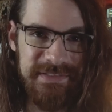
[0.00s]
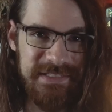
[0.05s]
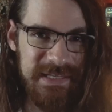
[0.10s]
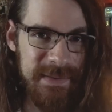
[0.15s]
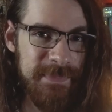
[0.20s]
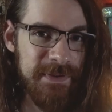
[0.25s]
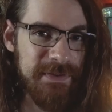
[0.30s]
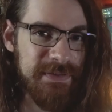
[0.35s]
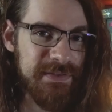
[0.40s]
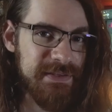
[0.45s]

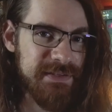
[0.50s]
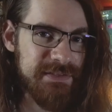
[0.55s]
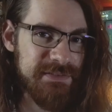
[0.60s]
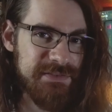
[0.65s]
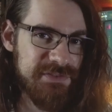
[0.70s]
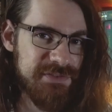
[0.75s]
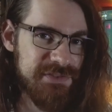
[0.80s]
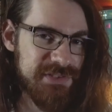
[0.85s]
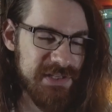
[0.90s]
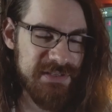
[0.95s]
typically
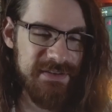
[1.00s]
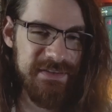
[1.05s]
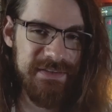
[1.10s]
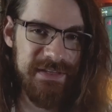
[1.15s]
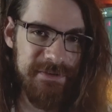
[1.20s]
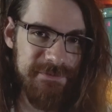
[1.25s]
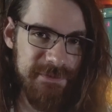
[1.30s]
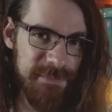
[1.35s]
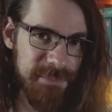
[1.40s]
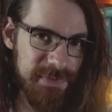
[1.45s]
just
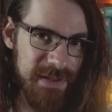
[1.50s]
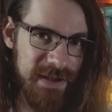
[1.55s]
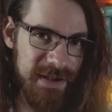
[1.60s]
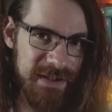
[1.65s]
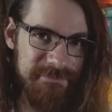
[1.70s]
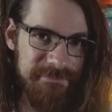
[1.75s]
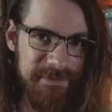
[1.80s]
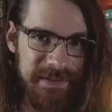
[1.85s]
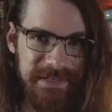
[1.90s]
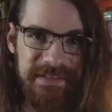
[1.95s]
there for plot
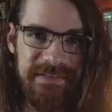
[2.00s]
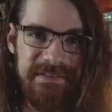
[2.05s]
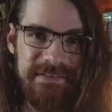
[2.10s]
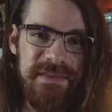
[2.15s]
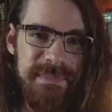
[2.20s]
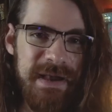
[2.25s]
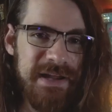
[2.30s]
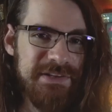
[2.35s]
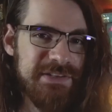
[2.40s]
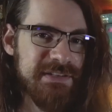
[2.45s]
convenience. The
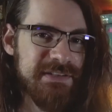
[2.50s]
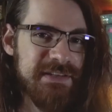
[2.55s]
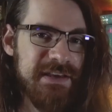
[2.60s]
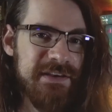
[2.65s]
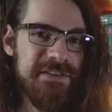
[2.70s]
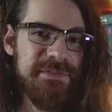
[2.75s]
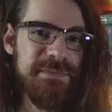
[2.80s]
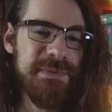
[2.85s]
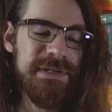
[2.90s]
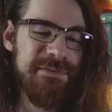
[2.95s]
magic
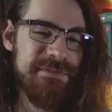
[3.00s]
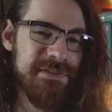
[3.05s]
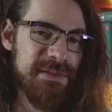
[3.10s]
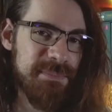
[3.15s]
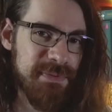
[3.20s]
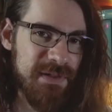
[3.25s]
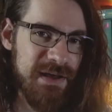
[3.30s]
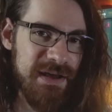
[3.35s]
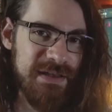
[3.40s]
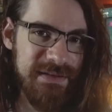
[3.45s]
does whatever the
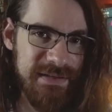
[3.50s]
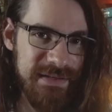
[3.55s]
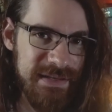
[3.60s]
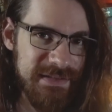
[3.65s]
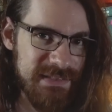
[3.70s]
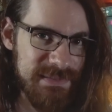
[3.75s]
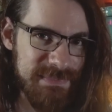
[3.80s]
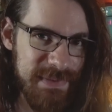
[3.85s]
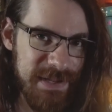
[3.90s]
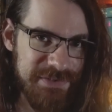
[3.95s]
plot
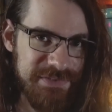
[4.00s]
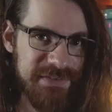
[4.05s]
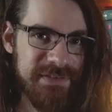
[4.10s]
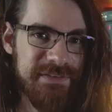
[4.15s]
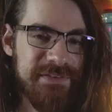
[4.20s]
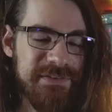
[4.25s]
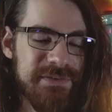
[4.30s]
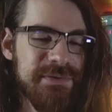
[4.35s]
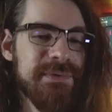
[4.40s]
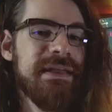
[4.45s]
needs the magic to
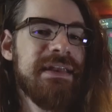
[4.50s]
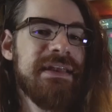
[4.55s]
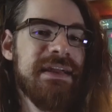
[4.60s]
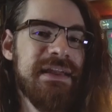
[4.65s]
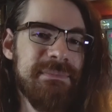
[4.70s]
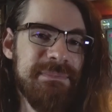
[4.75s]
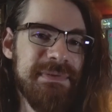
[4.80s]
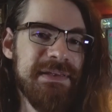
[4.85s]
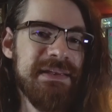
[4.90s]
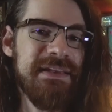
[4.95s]
do, and it
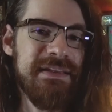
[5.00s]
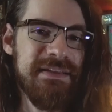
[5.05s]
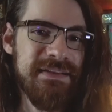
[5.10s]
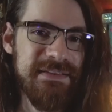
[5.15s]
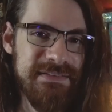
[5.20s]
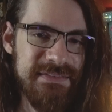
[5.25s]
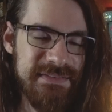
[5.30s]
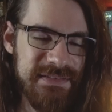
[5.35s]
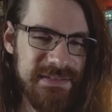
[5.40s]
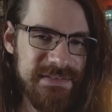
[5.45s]
can be
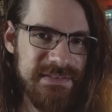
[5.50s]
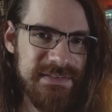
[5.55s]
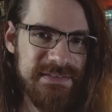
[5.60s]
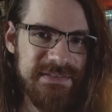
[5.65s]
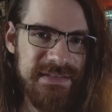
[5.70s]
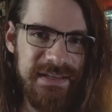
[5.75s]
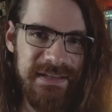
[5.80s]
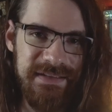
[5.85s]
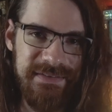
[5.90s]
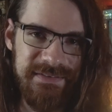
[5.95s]
inconsistent
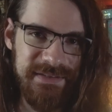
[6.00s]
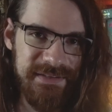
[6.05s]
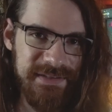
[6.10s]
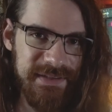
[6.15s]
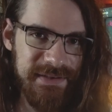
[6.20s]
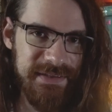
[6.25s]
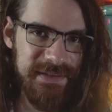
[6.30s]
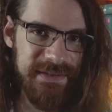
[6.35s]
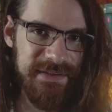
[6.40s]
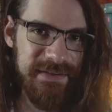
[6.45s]
and
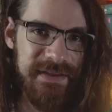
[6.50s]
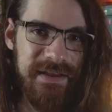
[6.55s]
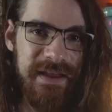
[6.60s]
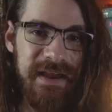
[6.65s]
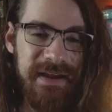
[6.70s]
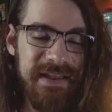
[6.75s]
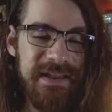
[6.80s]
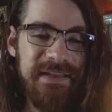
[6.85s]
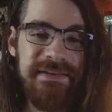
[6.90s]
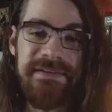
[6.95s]
clunky.
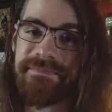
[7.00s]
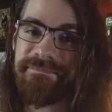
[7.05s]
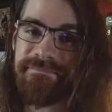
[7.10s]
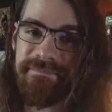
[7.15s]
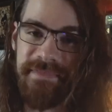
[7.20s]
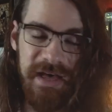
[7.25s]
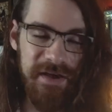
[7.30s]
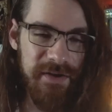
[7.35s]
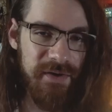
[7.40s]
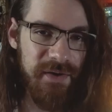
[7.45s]
Again,
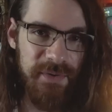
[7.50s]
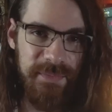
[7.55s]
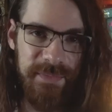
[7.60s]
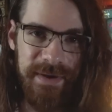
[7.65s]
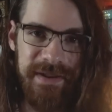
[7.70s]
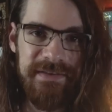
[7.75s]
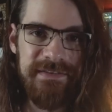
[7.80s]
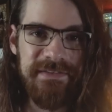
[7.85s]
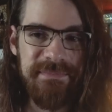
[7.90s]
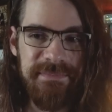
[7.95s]
not
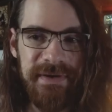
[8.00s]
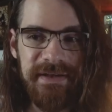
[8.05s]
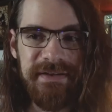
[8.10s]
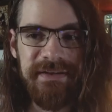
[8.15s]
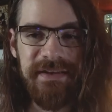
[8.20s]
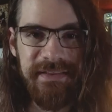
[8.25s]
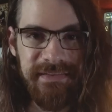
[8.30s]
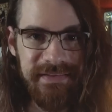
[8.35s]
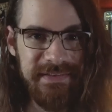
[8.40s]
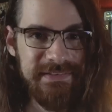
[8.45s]
always,
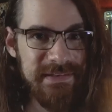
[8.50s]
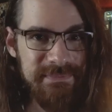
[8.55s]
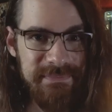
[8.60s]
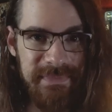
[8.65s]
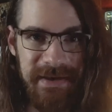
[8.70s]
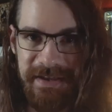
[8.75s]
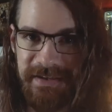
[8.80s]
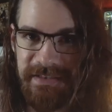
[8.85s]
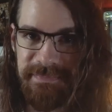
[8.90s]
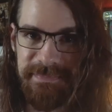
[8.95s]
but at least in
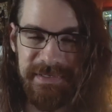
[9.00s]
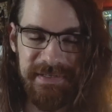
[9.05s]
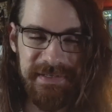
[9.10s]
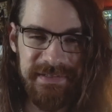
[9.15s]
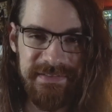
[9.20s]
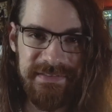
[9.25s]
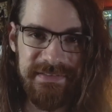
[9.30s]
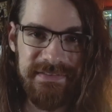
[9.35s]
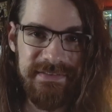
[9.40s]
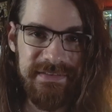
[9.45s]
my
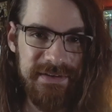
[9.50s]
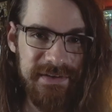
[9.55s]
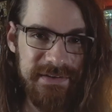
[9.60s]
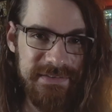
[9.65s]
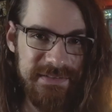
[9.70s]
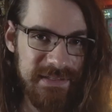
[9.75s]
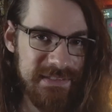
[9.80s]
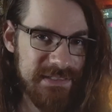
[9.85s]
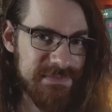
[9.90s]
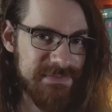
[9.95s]
experiences, there are
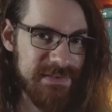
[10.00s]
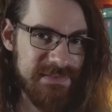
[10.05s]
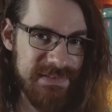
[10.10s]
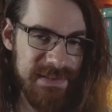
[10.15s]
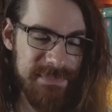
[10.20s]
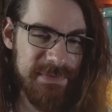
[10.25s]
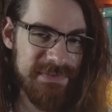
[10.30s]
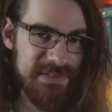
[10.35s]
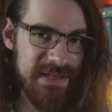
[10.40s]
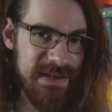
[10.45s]
tons of
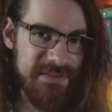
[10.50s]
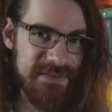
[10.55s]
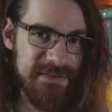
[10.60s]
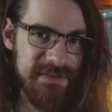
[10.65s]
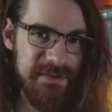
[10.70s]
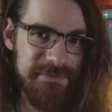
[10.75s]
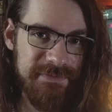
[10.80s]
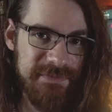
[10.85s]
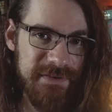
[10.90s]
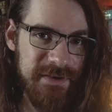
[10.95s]
examples out there
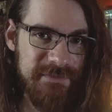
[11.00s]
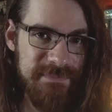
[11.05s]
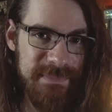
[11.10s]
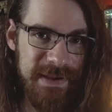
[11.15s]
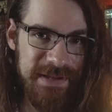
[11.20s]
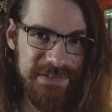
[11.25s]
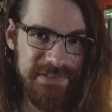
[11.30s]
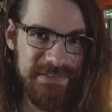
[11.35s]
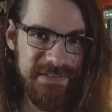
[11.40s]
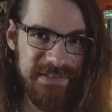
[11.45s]
of soft
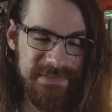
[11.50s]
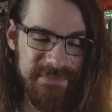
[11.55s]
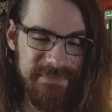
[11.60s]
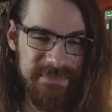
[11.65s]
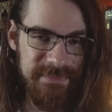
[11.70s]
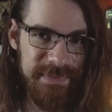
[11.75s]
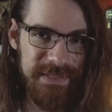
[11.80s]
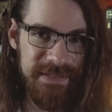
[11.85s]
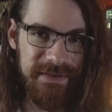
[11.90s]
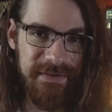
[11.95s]
magic systems
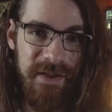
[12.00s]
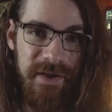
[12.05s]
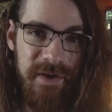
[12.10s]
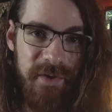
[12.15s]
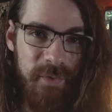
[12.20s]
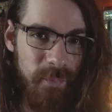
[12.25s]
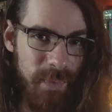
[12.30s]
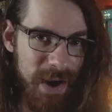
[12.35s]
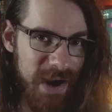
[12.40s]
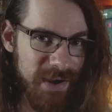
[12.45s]
being
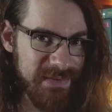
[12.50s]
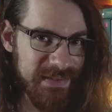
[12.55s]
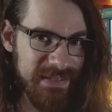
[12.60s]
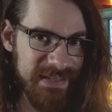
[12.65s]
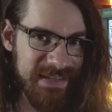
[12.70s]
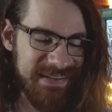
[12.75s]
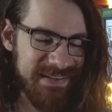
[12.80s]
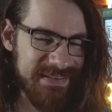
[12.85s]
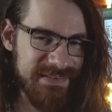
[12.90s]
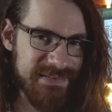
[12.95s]
wildly
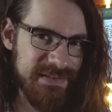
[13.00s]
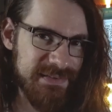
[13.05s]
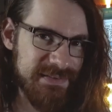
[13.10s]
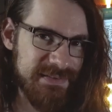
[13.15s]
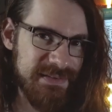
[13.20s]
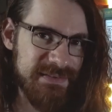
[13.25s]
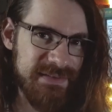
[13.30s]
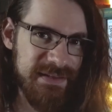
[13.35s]
inconsistent